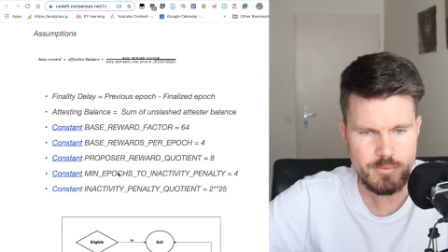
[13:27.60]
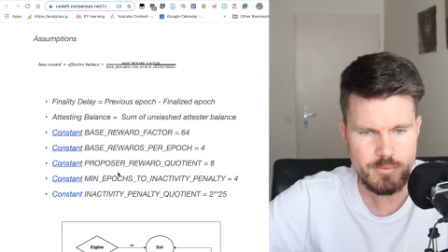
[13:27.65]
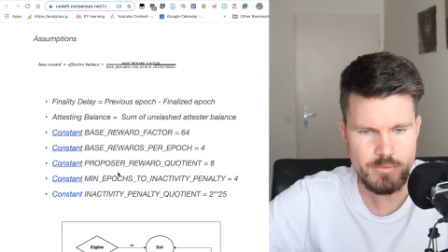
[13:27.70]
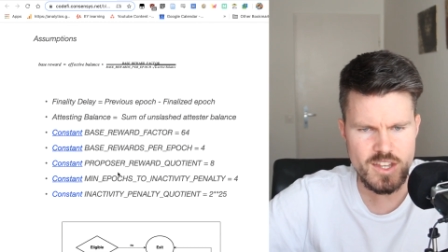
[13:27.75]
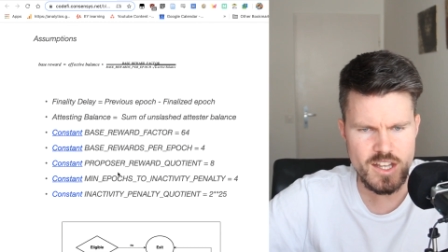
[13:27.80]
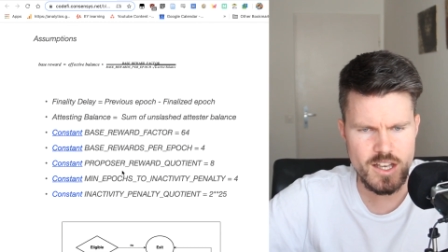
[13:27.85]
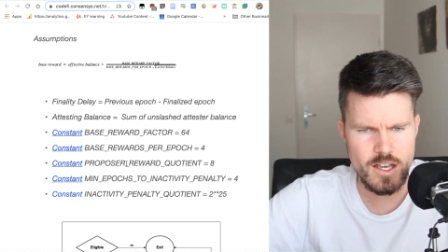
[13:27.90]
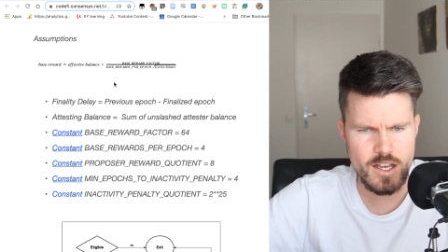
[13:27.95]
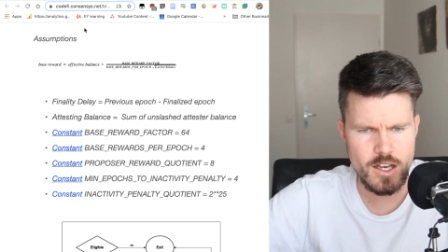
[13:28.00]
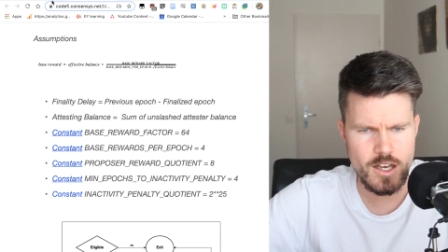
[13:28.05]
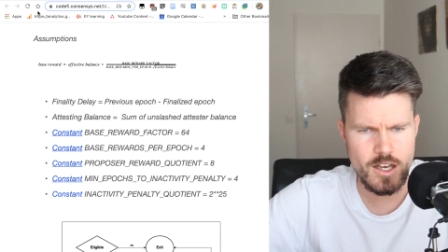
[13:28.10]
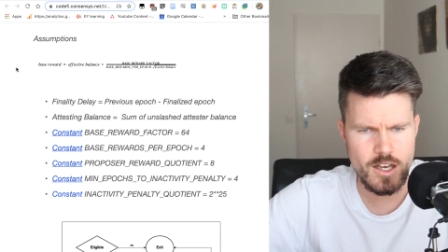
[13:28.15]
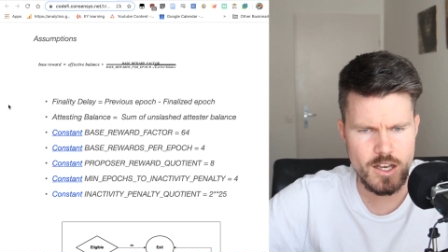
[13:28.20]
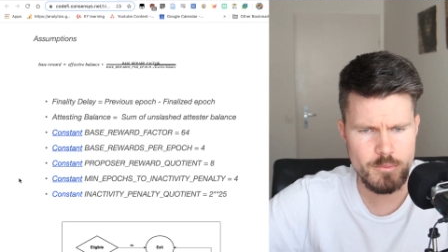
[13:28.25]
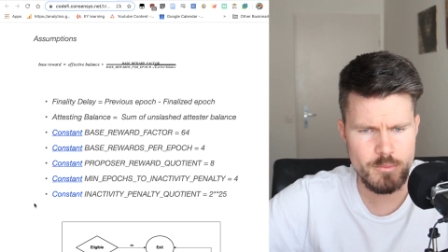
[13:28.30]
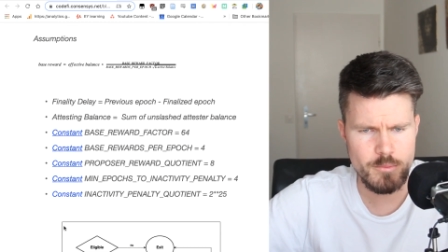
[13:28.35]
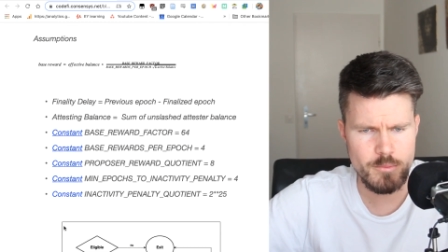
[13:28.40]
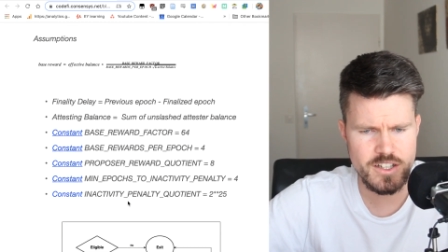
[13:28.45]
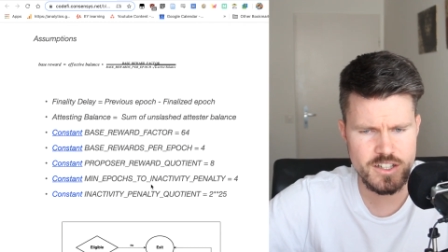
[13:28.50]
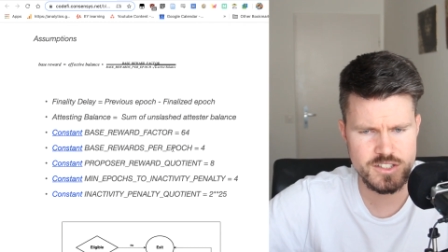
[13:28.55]
Um,
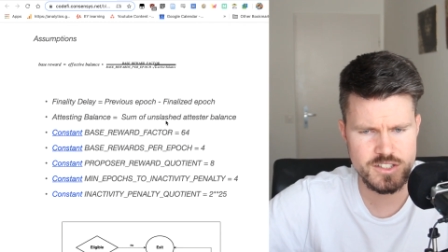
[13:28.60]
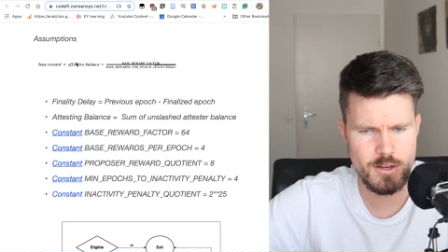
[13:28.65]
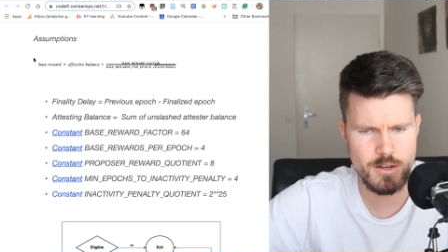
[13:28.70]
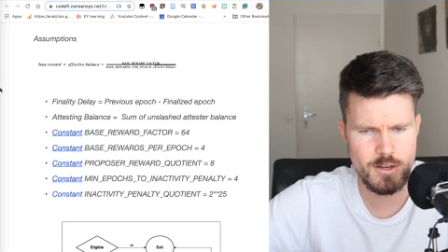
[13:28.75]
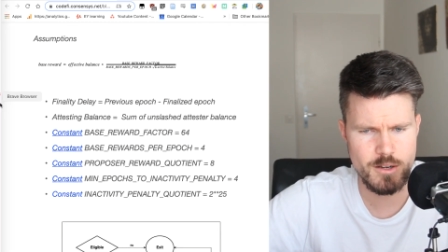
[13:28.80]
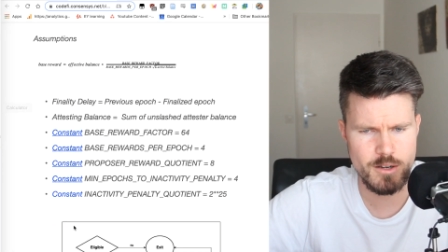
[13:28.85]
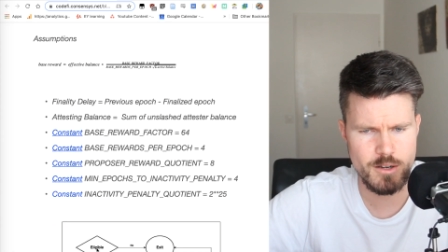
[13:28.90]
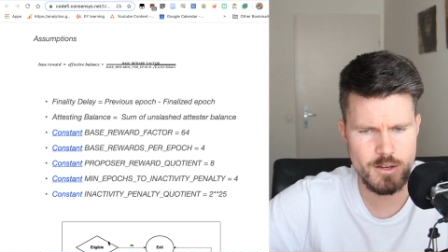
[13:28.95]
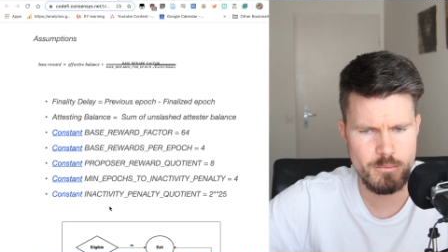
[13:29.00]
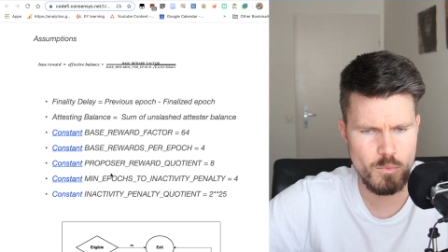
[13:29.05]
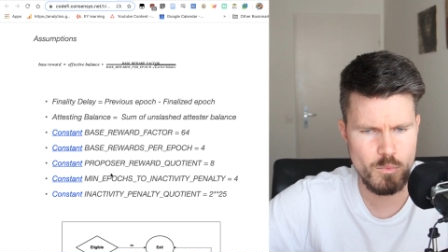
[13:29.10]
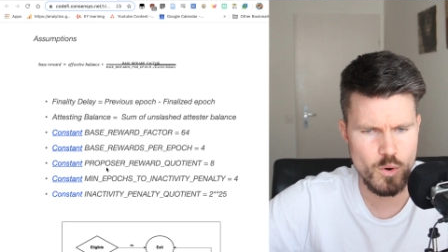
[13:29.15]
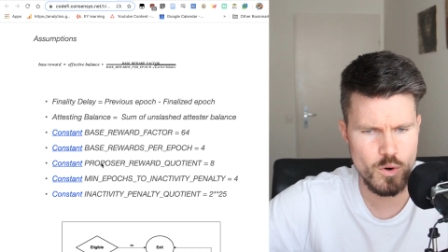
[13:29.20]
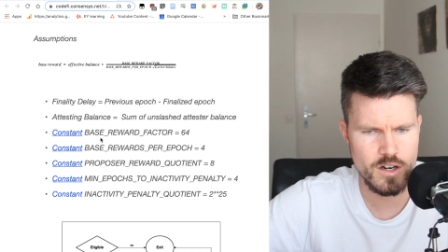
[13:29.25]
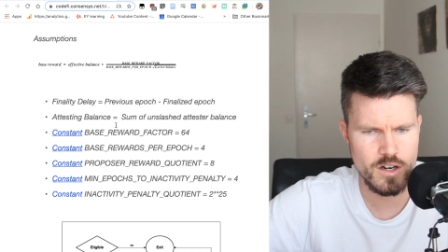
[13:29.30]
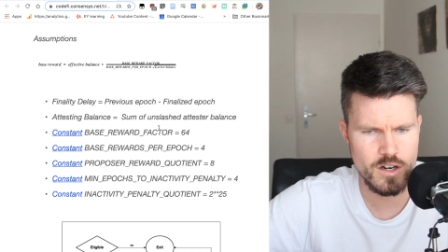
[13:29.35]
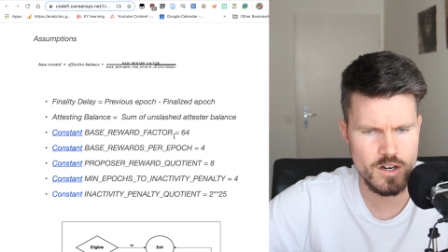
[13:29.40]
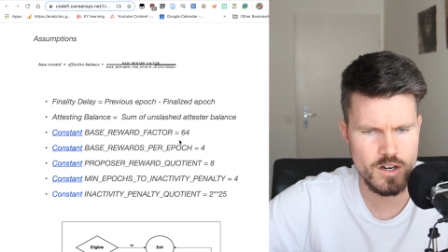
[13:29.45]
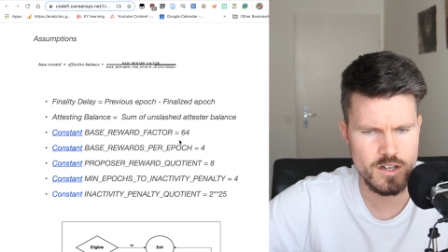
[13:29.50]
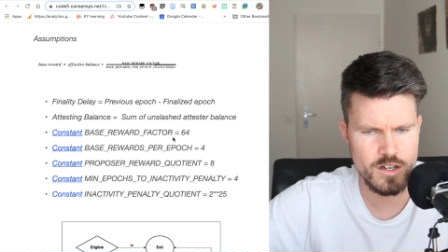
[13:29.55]
here are some
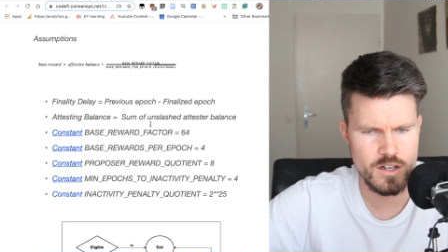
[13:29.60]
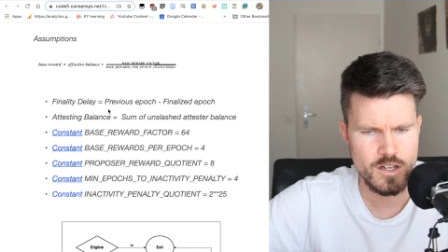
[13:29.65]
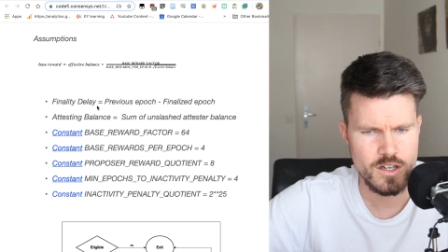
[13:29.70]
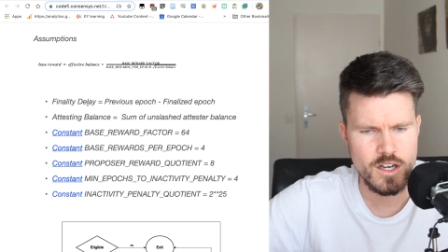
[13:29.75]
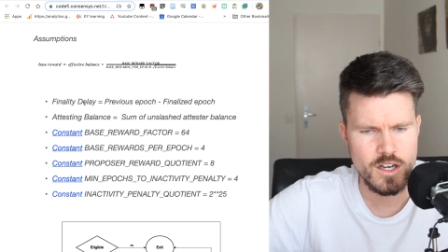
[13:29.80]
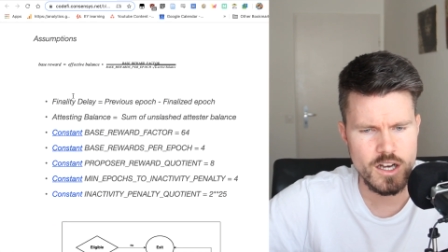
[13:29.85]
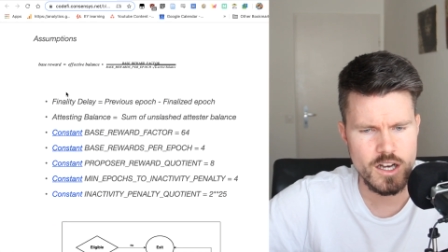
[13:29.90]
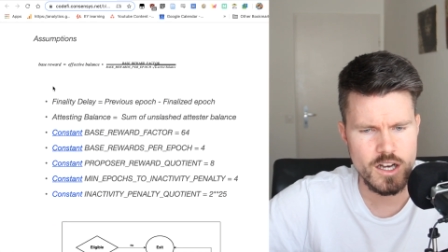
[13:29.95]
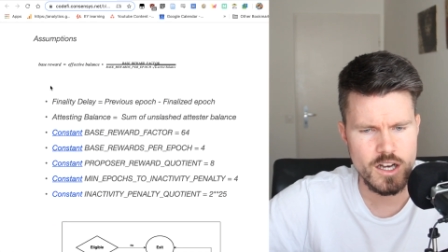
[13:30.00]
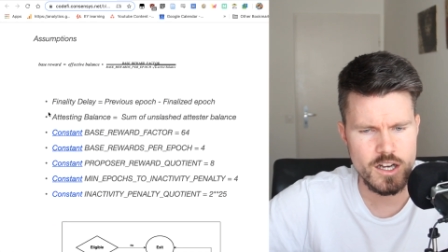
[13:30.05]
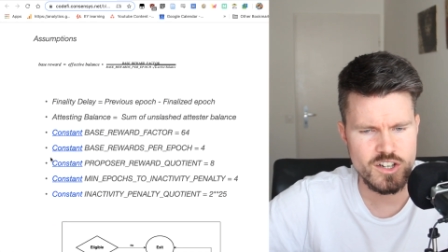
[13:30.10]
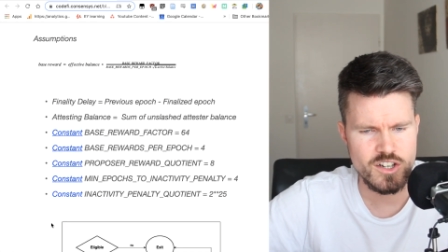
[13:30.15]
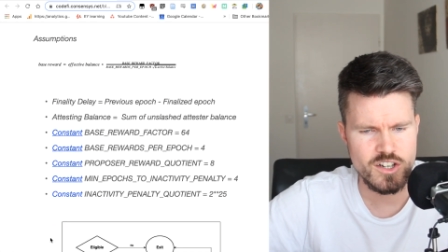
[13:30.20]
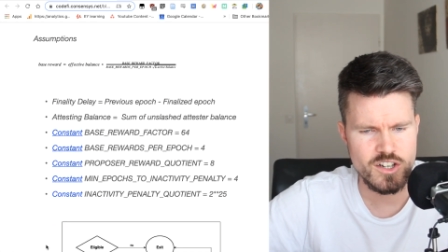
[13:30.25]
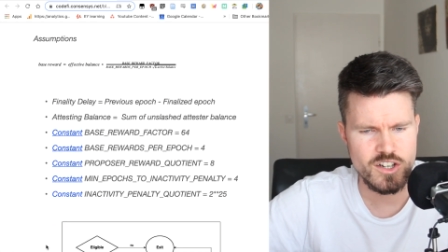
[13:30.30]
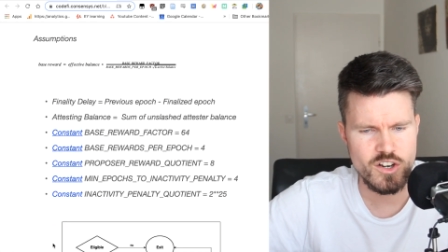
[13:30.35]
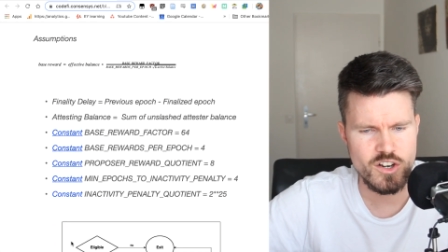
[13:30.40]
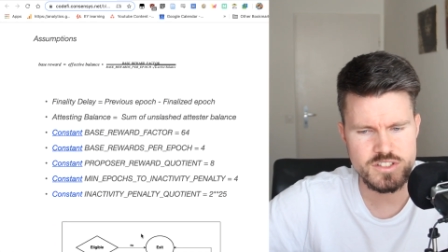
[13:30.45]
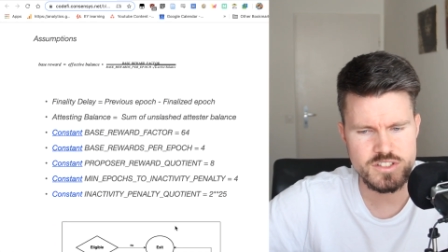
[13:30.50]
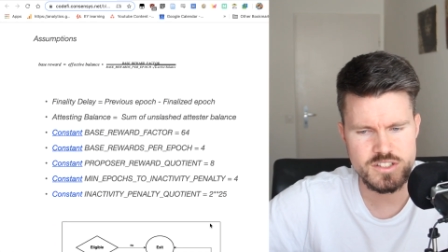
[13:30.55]
more uh,
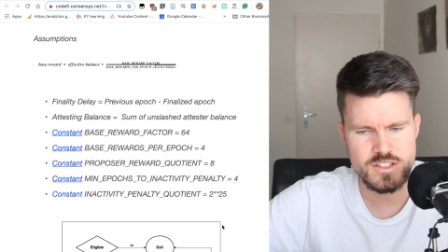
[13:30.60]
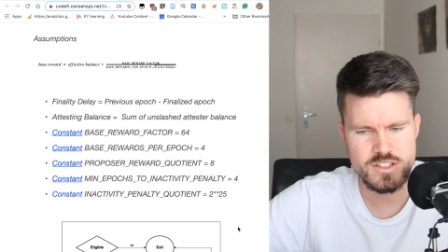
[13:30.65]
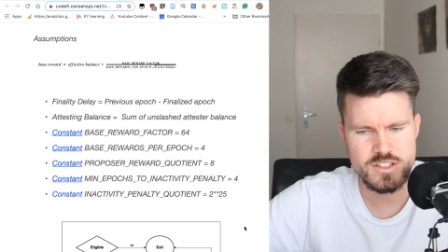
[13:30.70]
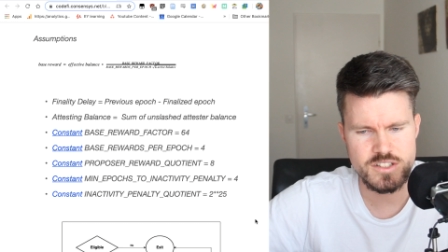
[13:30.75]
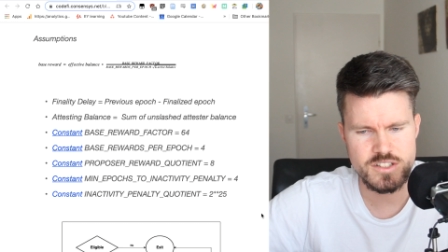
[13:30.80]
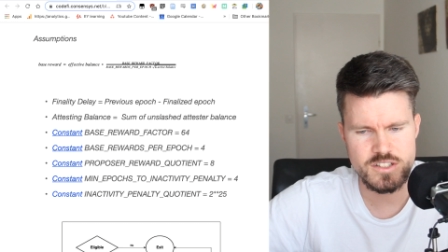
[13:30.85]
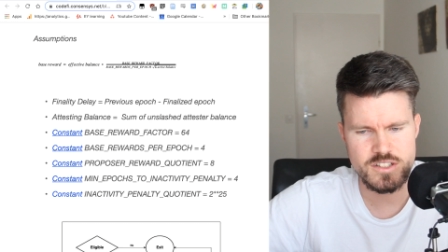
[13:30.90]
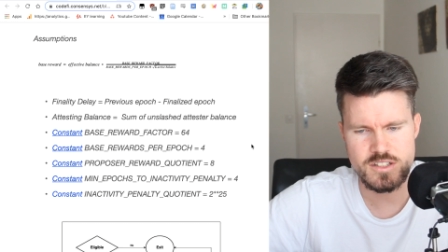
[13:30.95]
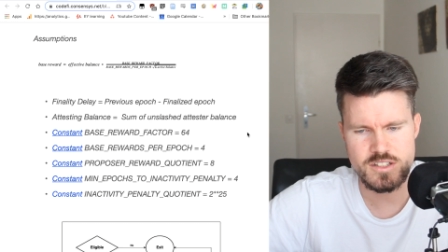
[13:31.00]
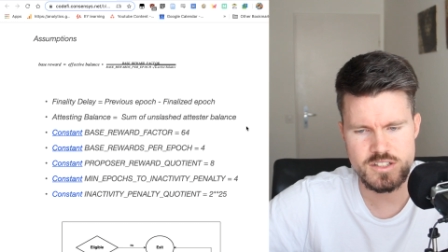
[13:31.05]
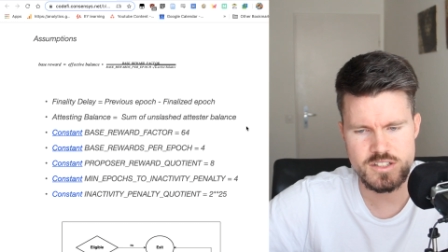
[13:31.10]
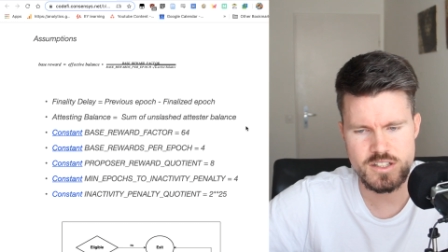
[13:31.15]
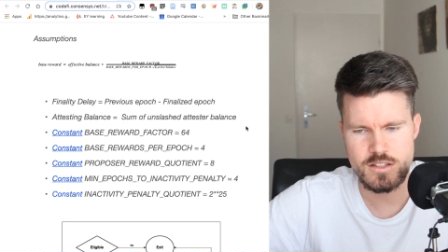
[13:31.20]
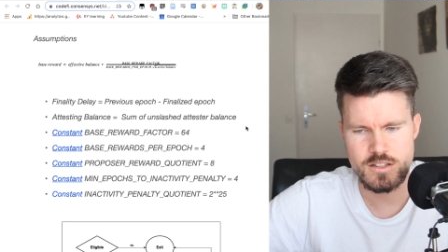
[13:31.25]
constants,